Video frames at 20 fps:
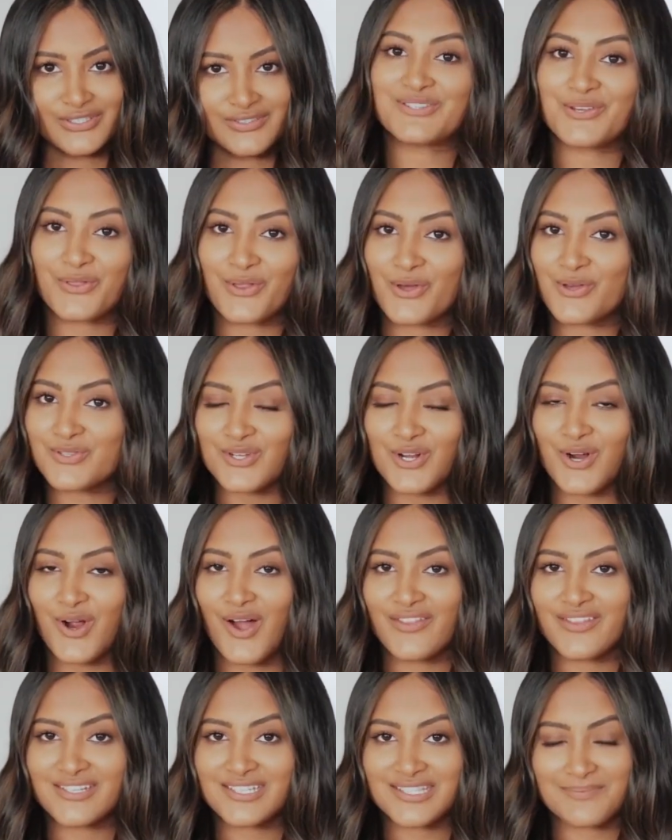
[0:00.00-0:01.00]
So those are
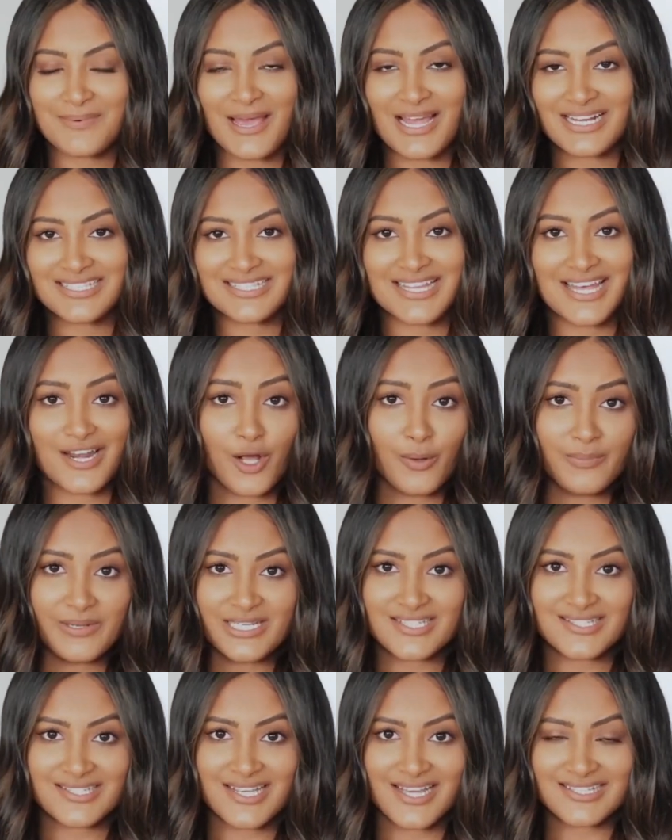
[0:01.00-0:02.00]
all the specs that I'll be
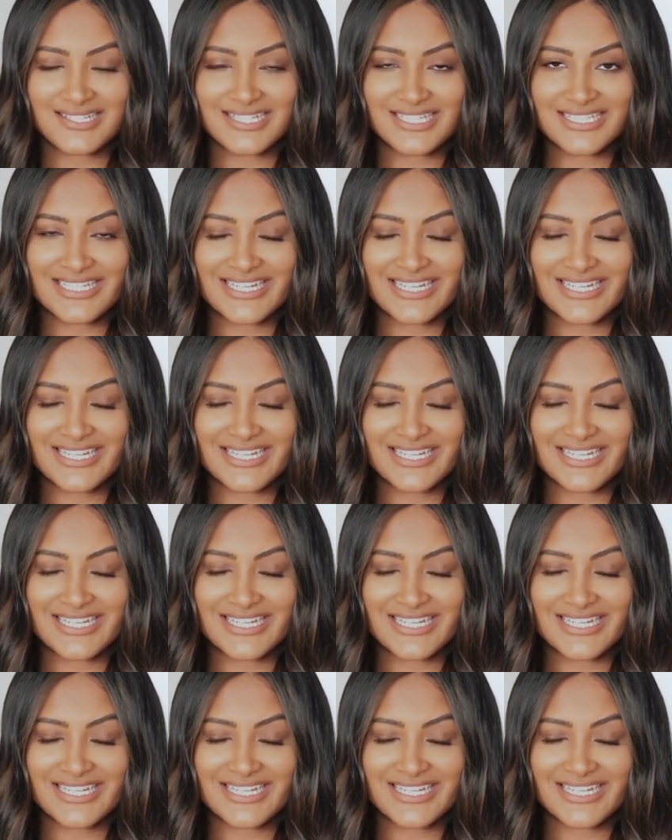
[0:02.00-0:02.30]
discussing